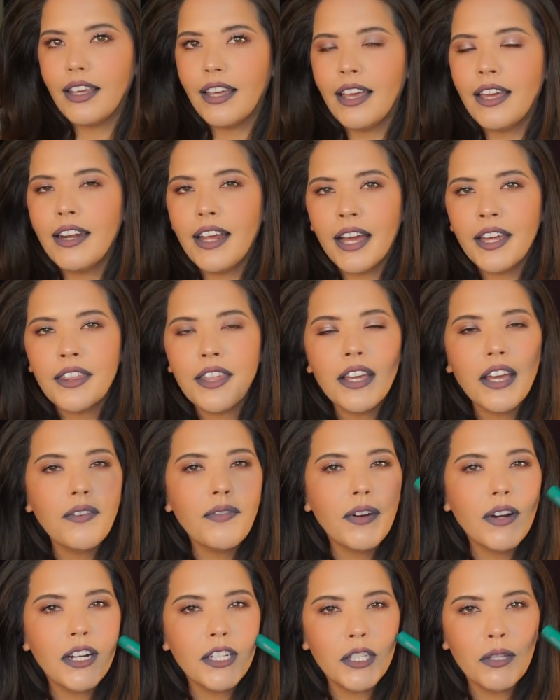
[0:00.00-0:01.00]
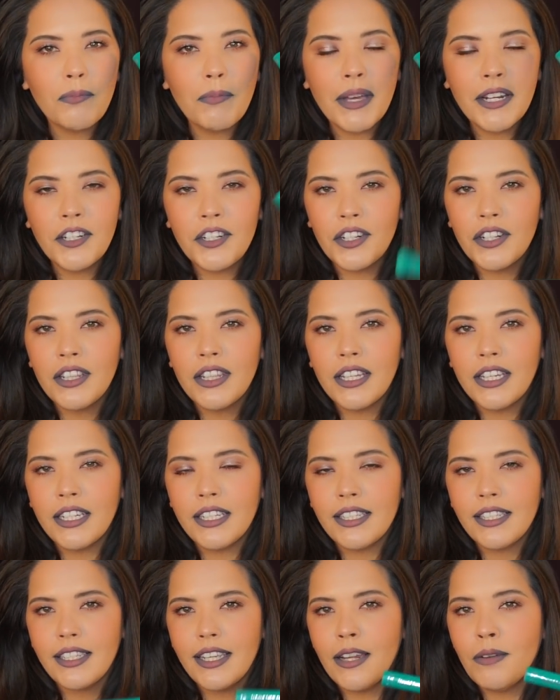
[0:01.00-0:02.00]
And I think I forgot to mention
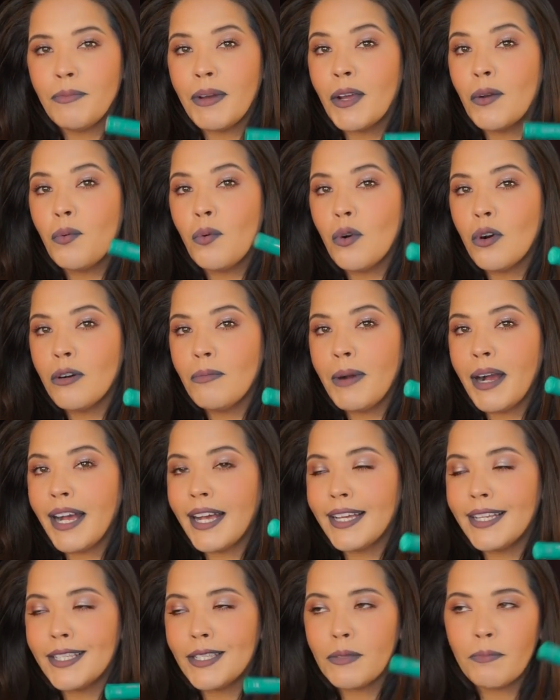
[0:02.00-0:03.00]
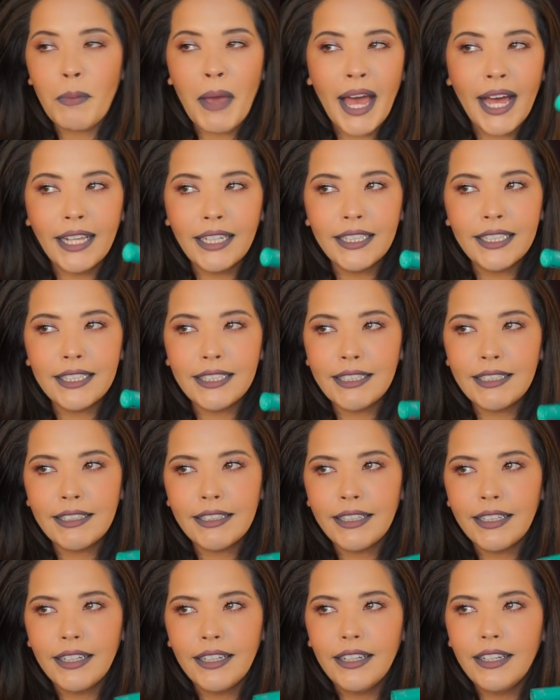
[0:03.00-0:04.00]
this in my Warm Eyes palette